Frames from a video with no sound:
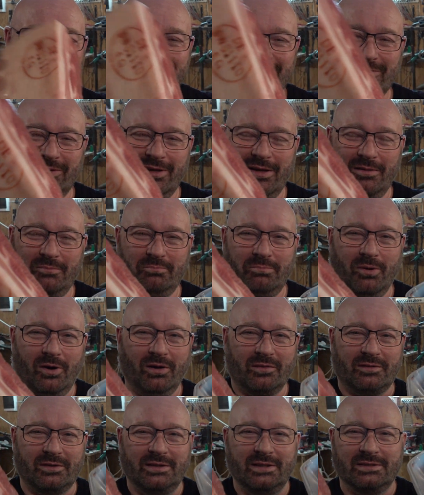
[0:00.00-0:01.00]
So I
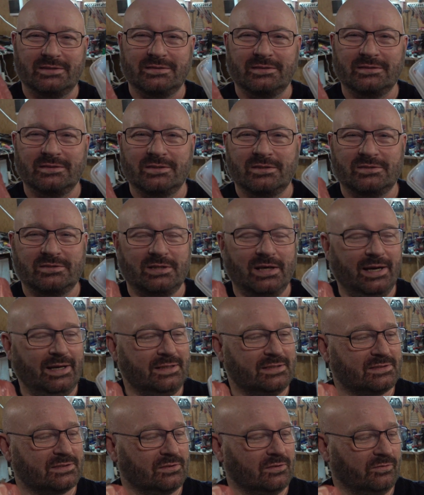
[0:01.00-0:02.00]
bought these
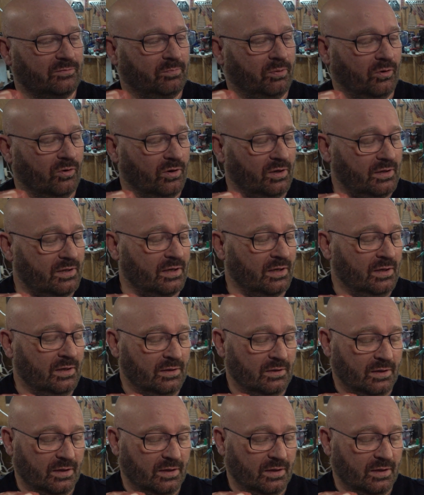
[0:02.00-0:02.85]
sides of pork,